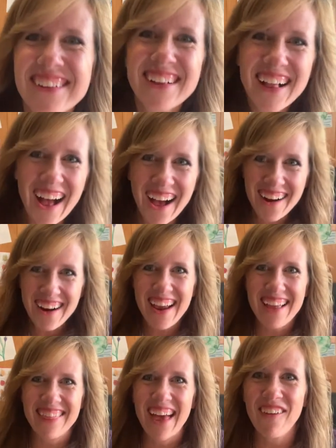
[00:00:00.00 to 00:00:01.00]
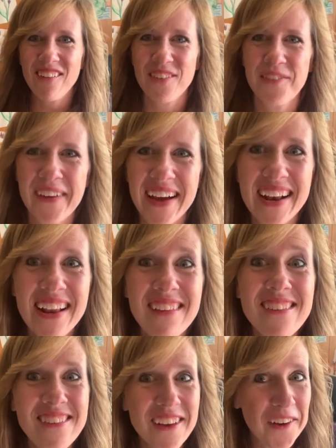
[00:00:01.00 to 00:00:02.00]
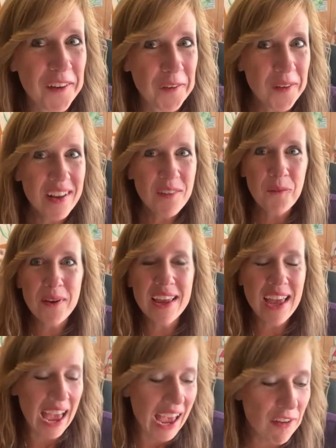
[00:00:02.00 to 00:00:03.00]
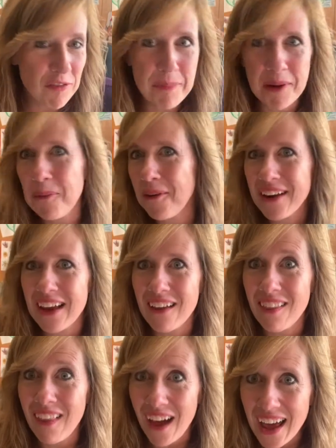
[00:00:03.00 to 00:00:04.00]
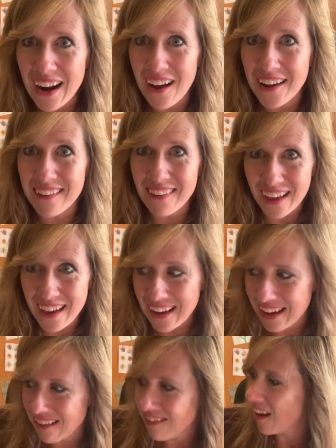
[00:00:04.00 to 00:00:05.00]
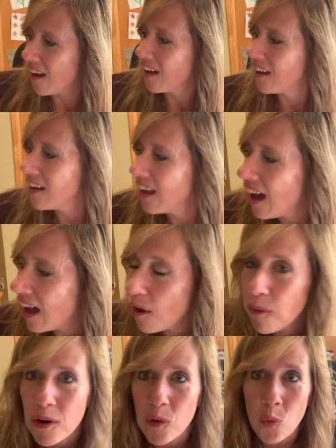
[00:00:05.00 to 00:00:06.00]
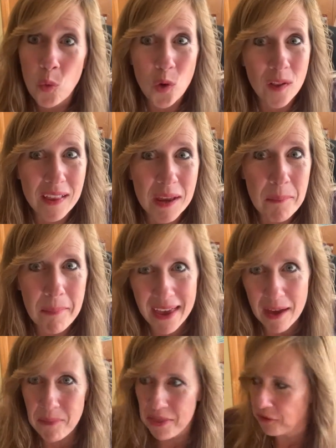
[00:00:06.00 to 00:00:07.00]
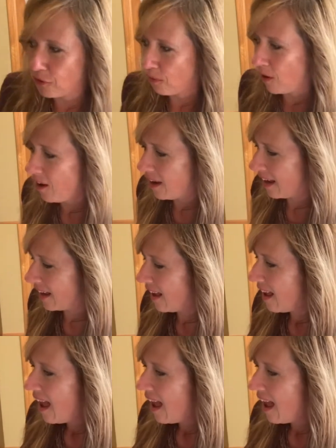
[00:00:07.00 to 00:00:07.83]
All right, that was fun. So we have been working a lot on lines on our woolly mammoth drawing.